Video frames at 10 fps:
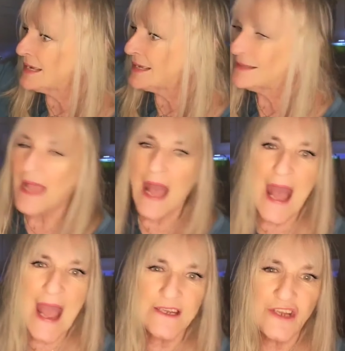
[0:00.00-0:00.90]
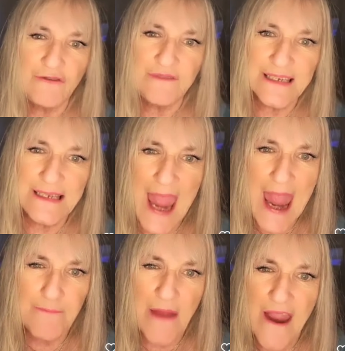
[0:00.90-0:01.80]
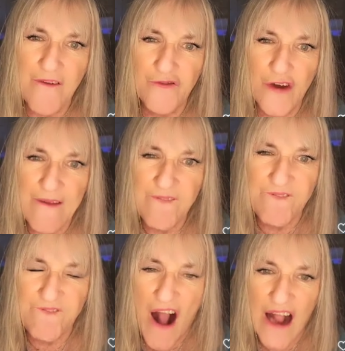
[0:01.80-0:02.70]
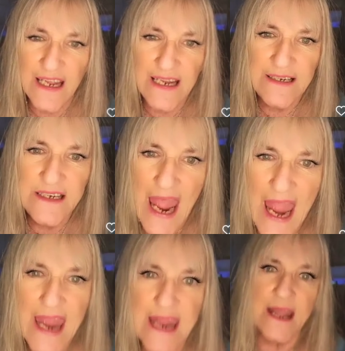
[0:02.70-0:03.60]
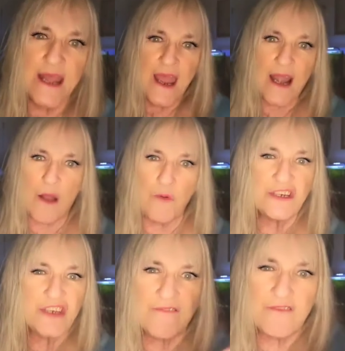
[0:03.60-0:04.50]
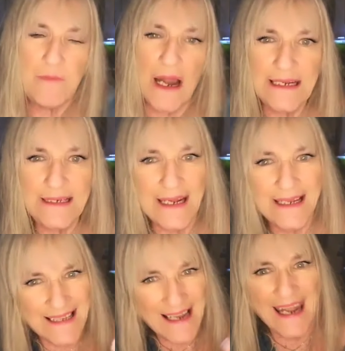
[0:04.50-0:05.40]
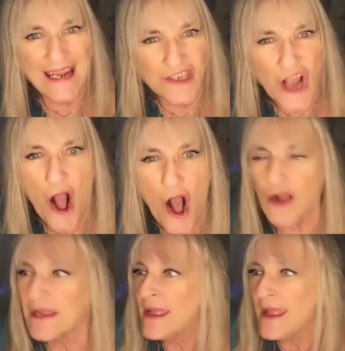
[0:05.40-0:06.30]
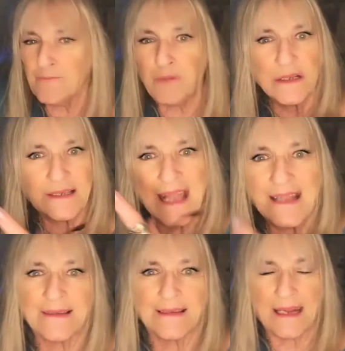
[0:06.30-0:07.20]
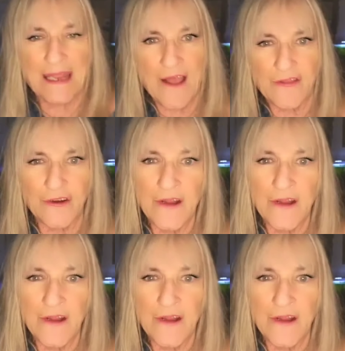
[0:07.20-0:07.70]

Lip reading: Because I do snap every fucking day. And I wish everybody did, because then they could talk and put a sentence together.